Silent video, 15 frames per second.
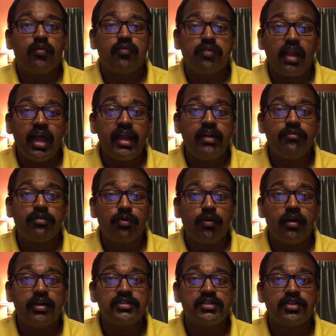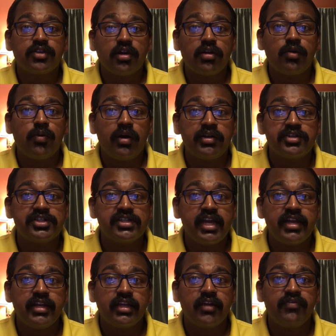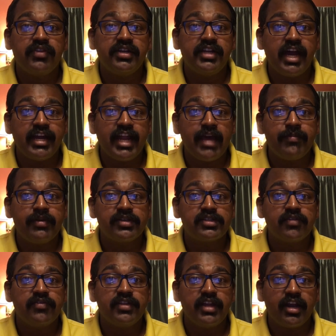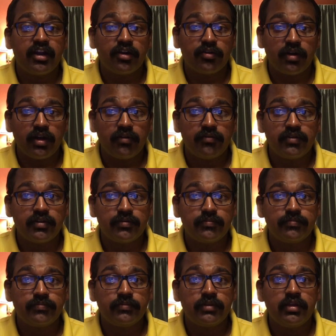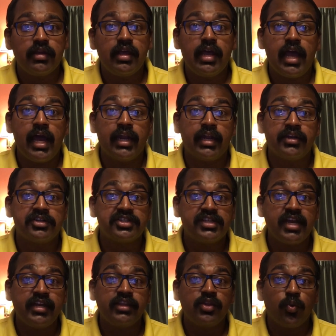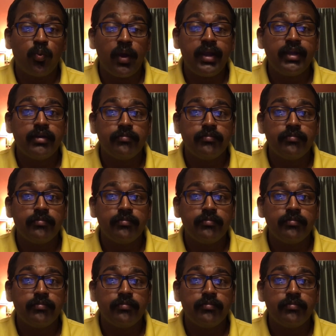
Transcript: Flying requires a thorough understanding of the dynamics of the aircraft, and understanding the weight